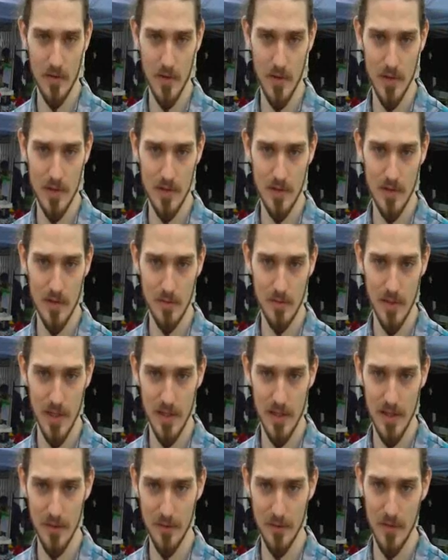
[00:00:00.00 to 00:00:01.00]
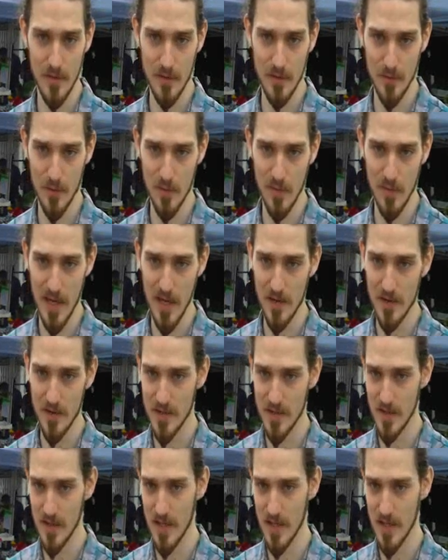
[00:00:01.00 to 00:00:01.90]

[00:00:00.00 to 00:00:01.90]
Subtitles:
goes completely at full power to